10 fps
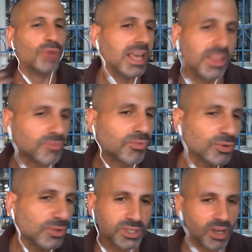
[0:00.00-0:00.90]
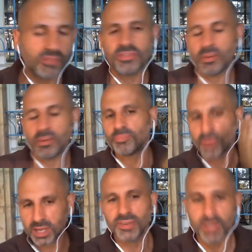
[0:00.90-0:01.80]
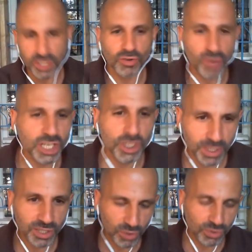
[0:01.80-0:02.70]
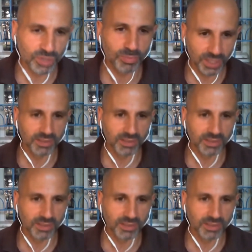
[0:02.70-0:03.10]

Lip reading: the rules of the previous arrangement, so to speak,